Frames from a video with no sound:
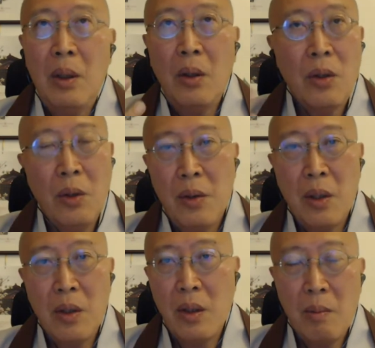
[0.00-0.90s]
because
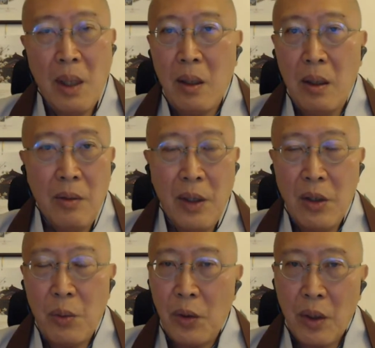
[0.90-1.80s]
those are just mental
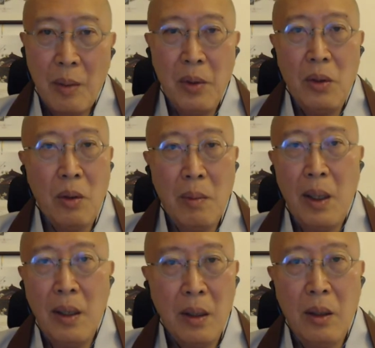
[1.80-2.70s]
events which come into your
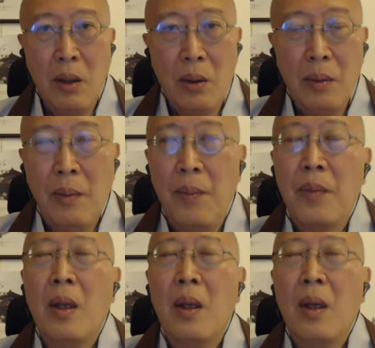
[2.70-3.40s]
mind and go.